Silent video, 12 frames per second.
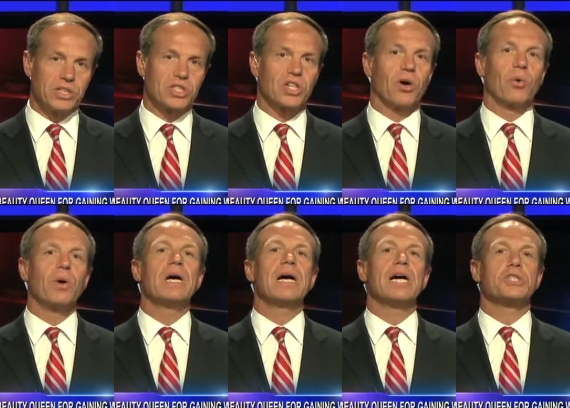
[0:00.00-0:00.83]
So
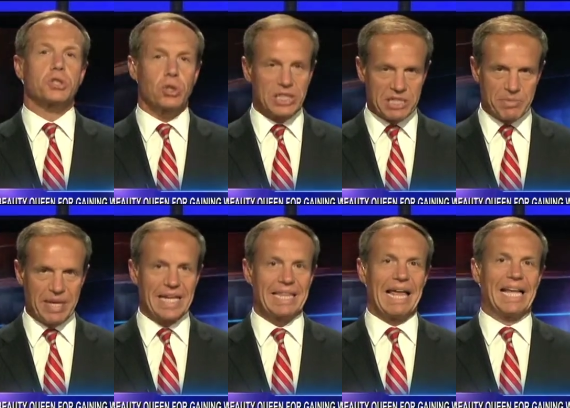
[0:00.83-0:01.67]
trust
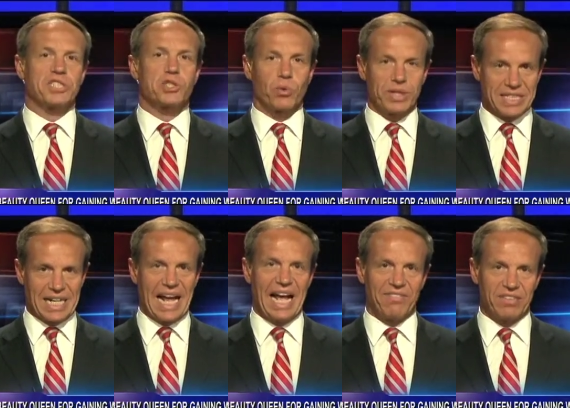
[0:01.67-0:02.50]
me, that story's going to
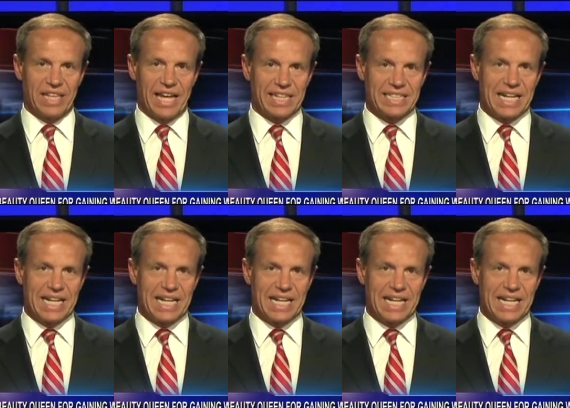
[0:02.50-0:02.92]
have legs.